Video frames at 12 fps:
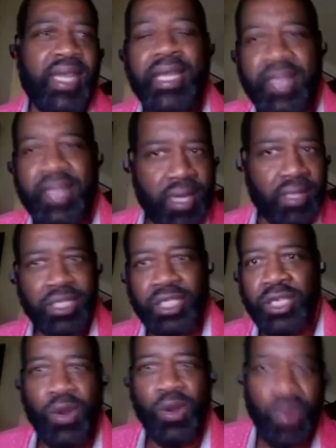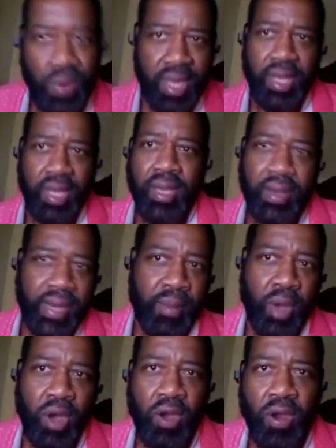anything to show that
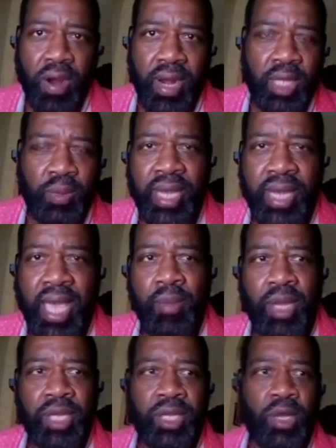my heart has been damaged."